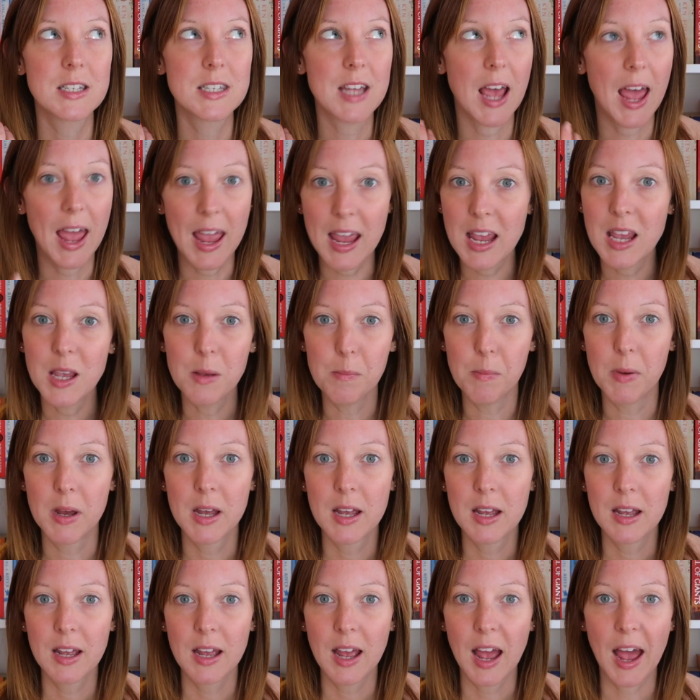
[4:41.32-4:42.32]
tame,
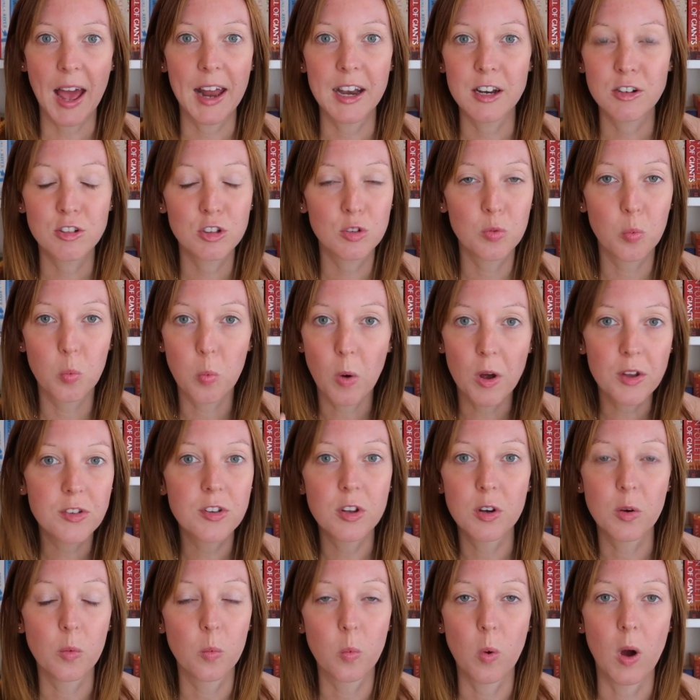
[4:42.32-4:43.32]
and it just
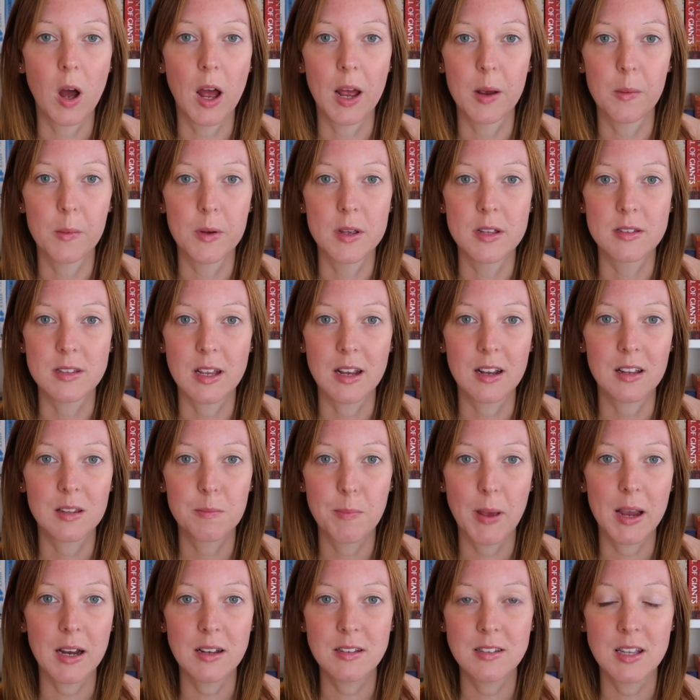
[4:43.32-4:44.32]
wasn't what I was
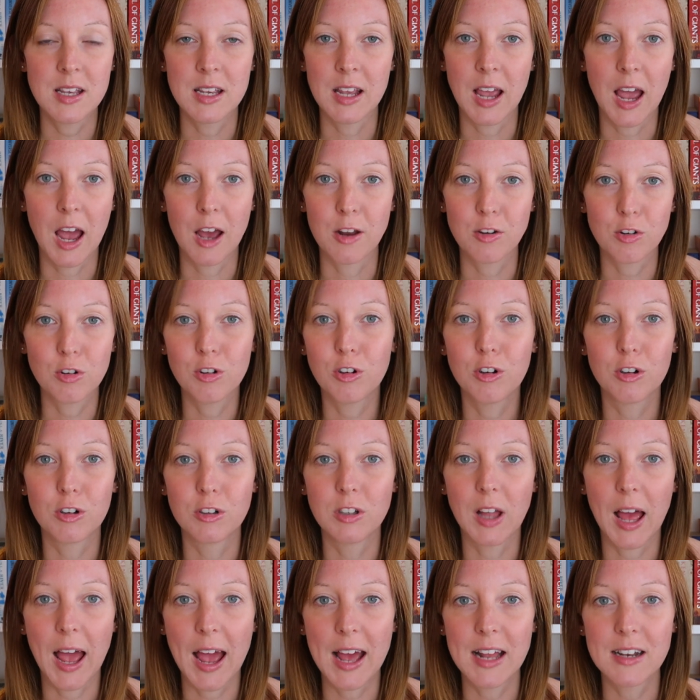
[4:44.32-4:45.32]
expecting at
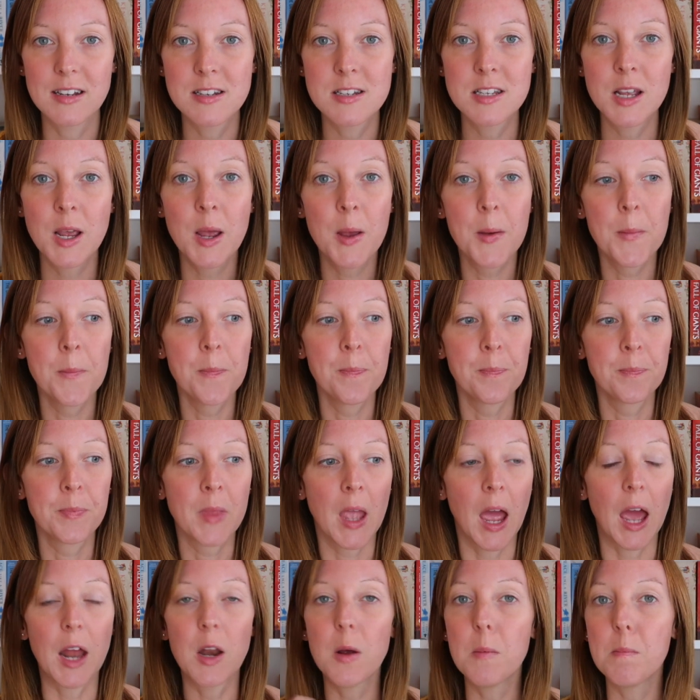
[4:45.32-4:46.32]
all. And
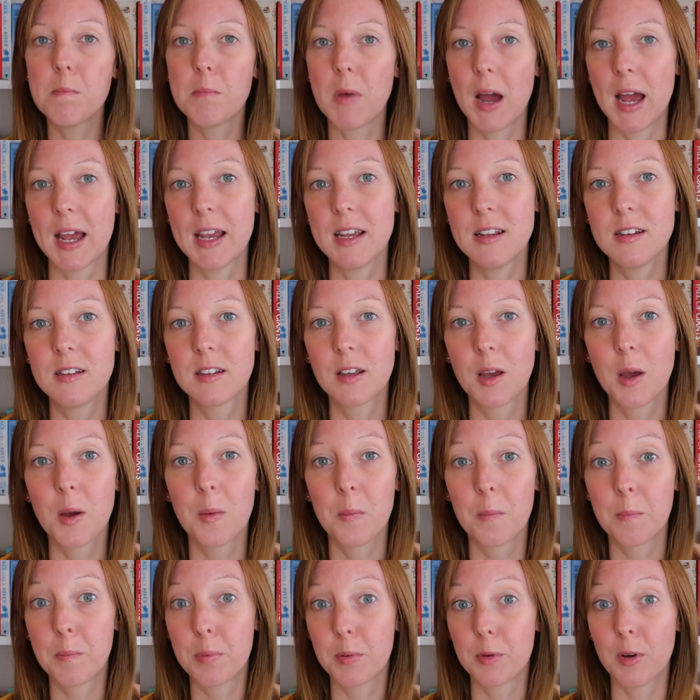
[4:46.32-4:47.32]
I don't mind
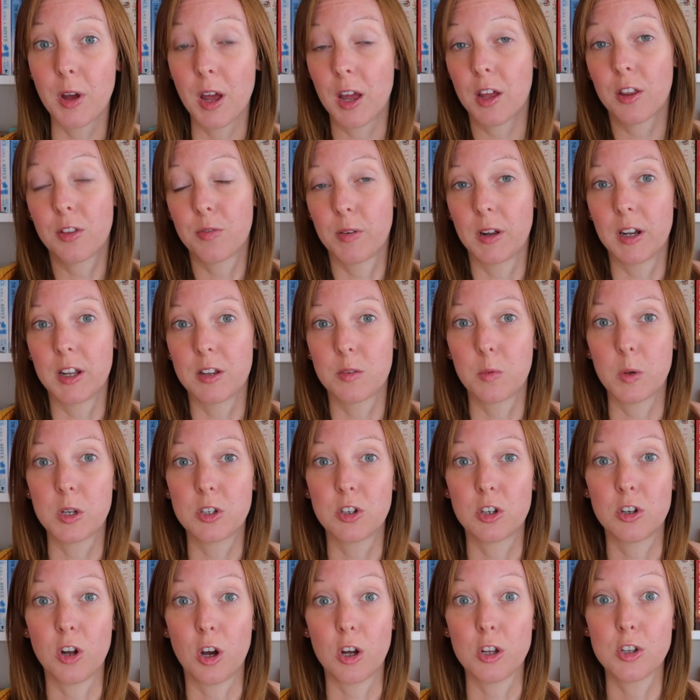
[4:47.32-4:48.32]
But, uh, thrillers
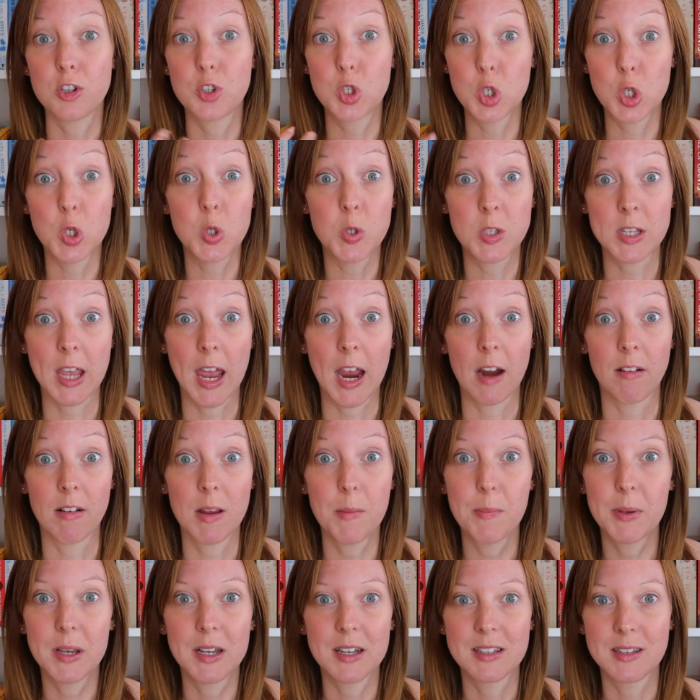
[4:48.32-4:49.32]
which are not too
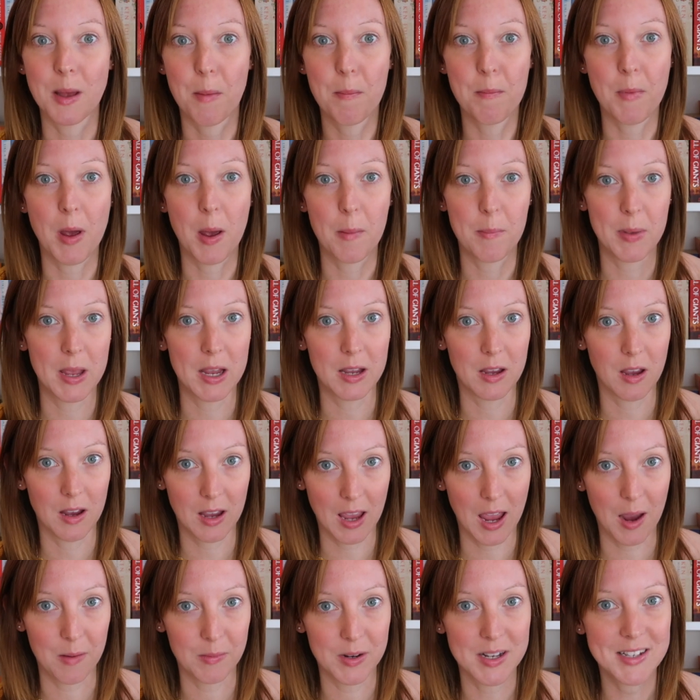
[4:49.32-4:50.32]
scary, because I'm a big
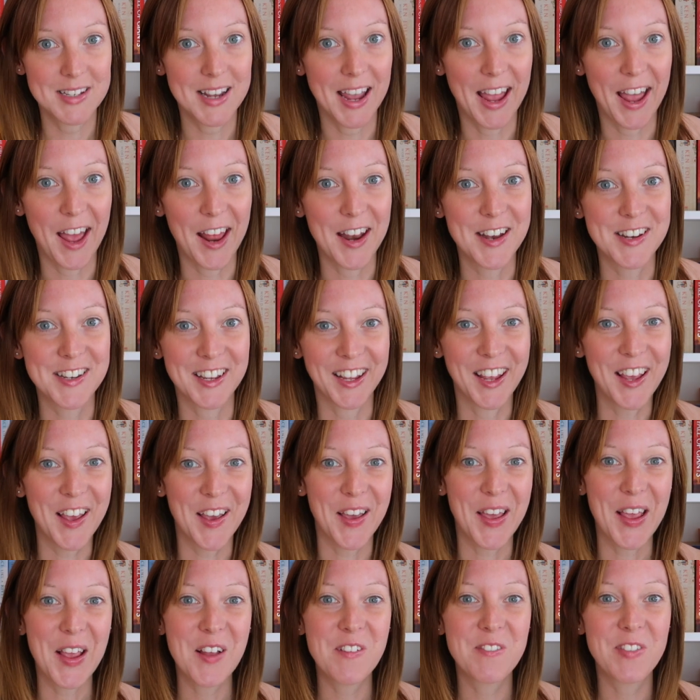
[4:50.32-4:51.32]
coward, and
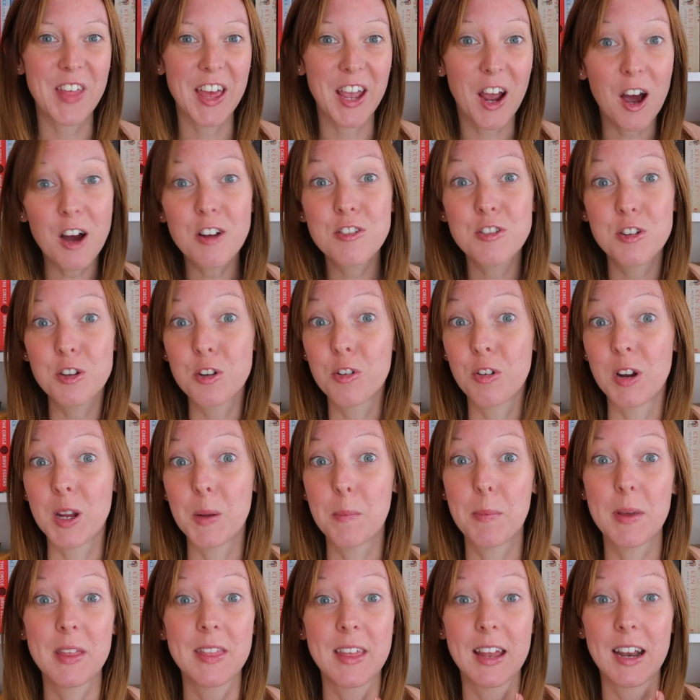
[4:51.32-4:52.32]
uh, if they are too
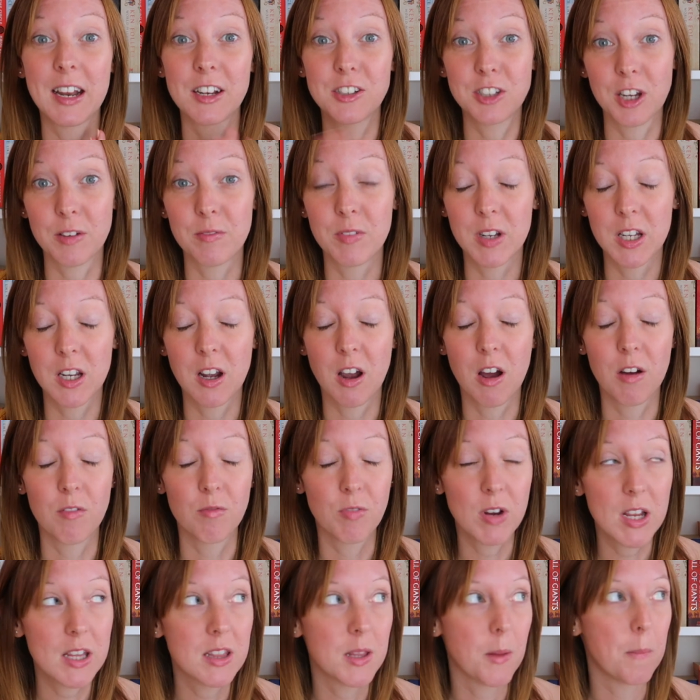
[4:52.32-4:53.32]
creepy then I generally
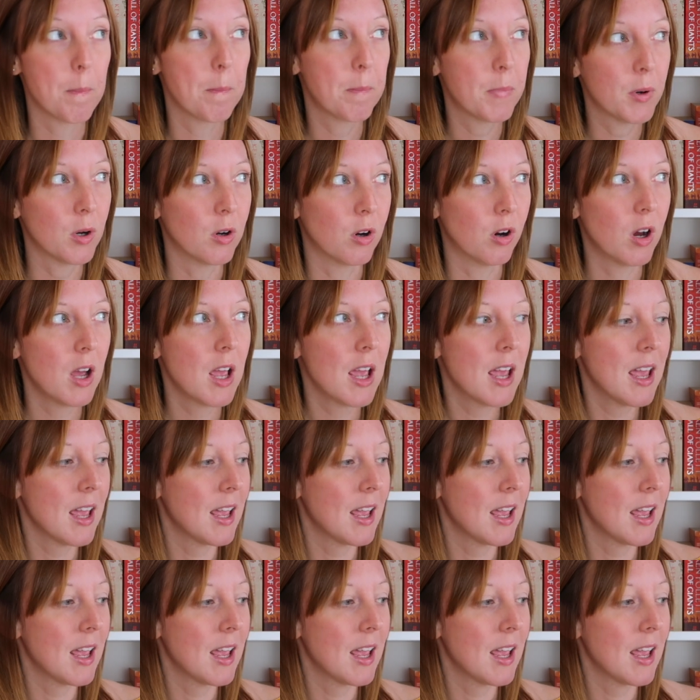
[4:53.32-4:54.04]
can't read them. But